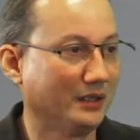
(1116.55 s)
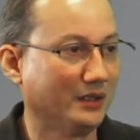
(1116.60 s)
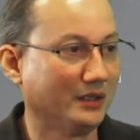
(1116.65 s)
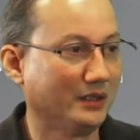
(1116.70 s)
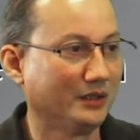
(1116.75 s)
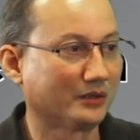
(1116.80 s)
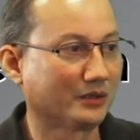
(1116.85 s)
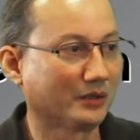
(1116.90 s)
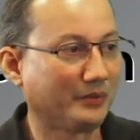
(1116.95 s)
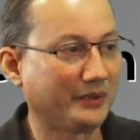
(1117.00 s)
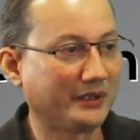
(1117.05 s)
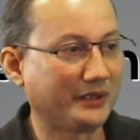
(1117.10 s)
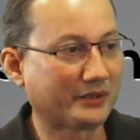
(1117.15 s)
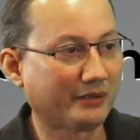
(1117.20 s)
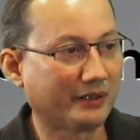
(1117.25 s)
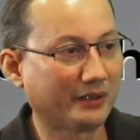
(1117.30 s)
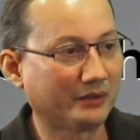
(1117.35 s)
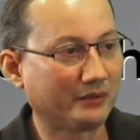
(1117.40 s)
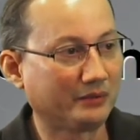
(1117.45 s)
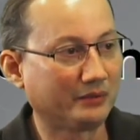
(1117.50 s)
Mm -hmm. So we're
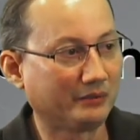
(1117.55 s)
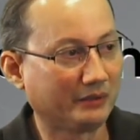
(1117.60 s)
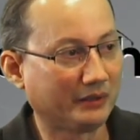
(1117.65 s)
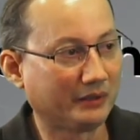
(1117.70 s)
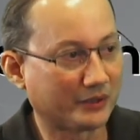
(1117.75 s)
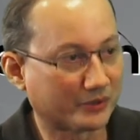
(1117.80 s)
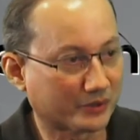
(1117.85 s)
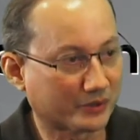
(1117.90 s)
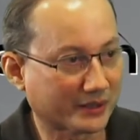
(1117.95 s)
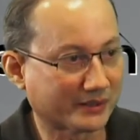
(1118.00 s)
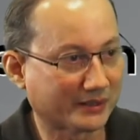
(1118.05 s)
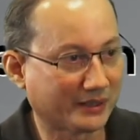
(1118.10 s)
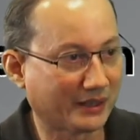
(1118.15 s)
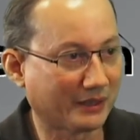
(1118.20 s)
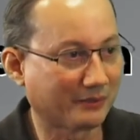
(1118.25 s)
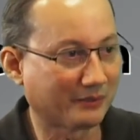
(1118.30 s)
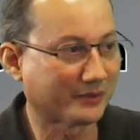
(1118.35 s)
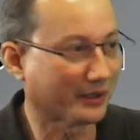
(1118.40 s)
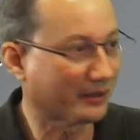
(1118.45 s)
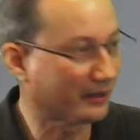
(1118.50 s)
trying to address that.
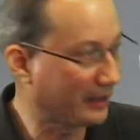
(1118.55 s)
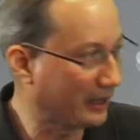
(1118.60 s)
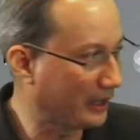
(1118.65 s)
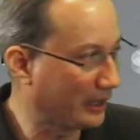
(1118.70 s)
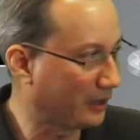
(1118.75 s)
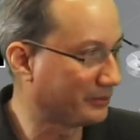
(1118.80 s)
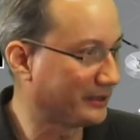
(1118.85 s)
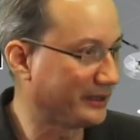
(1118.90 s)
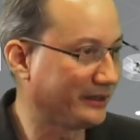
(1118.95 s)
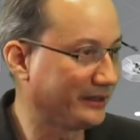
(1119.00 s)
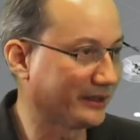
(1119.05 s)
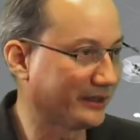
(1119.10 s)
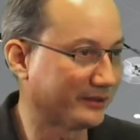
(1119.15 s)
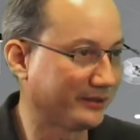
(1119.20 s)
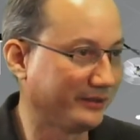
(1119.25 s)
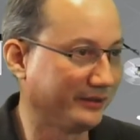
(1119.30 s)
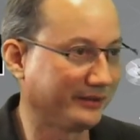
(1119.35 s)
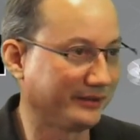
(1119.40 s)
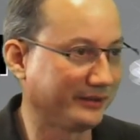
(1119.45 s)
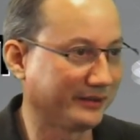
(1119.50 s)
I'm trying to help the
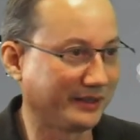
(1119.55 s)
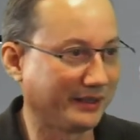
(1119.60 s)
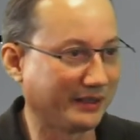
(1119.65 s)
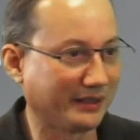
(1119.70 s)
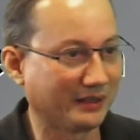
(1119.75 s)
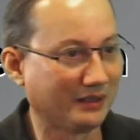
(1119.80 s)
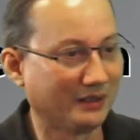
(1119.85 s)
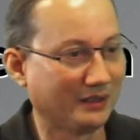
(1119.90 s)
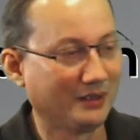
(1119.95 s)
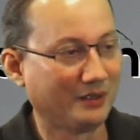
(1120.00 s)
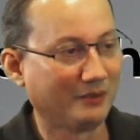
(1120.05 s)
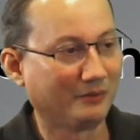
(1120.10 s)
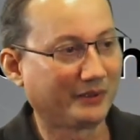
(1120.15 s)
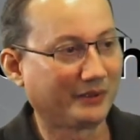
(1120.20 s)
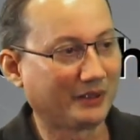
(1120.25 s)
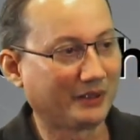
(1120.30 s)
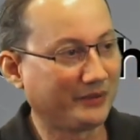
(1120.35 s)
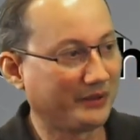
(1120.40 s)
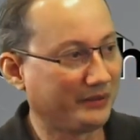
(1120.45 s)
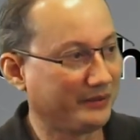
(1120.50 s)
industry to say that
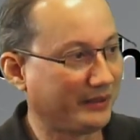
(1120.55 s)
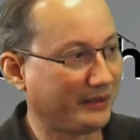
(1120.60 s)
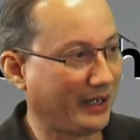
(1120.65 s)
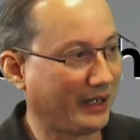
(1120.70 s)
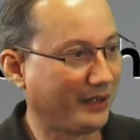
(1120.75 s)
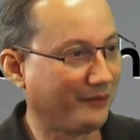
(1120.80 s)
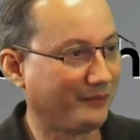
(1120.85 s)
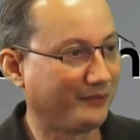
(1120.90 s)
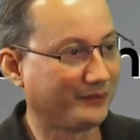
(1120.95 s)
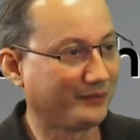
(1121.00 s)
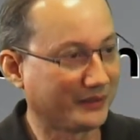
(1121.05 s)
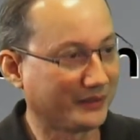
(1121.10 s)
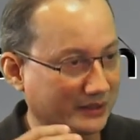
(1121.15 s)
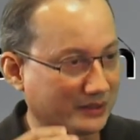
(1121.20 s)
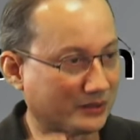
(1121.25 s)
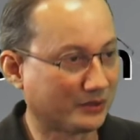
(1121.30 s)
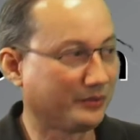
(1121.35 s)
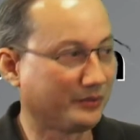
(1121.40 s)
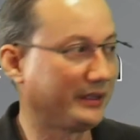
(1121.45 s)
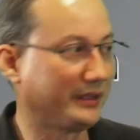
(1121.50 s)
whatever you have,
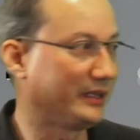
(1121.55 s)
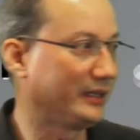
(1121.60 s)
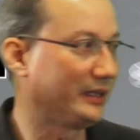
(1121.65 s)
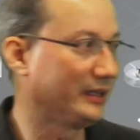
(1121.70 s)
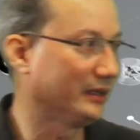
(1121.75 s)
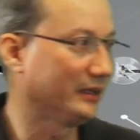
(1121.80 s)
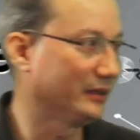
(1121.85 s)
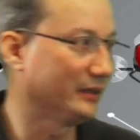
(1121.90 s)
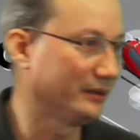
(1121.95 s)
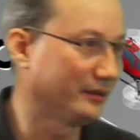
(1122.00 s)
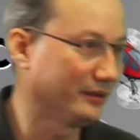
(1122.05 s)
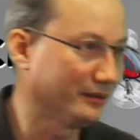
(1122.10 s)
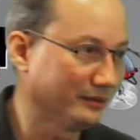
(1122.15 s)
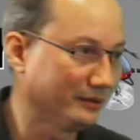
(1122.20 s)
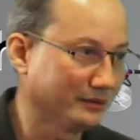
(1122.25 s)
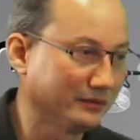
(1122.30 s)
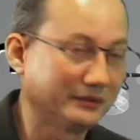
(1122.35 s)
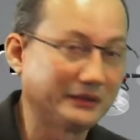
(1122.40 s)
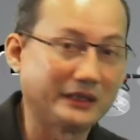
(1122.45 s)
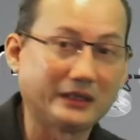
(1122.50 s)
just do it here. You know,
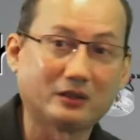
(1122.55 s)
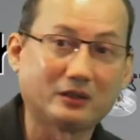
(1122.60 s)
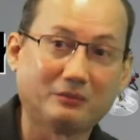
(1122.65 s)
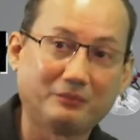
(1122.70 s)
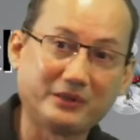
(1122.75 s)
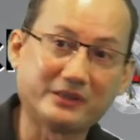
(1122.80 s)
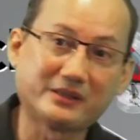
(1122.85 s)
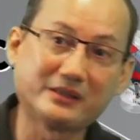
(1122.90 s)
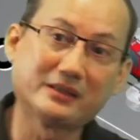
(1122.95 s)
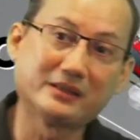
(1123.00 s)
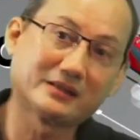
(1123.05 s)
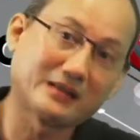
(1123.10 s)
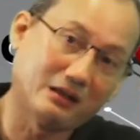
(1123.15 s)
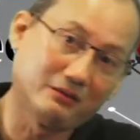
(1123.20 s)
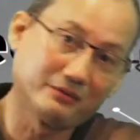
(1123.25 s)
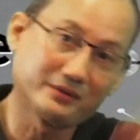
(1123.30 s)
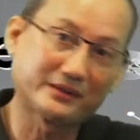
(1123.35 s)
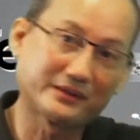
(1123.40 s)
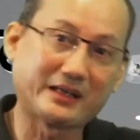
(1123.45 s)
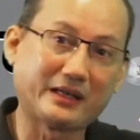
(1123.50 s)
mm -hmm. don't take your business
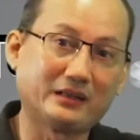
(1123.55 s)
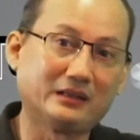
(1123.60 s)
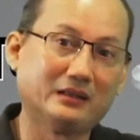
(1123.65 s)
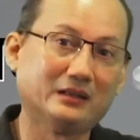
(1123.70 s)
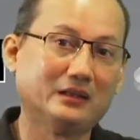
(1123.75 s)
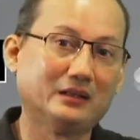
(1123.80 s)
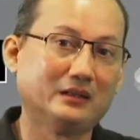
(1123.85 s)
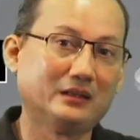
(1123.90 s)
outside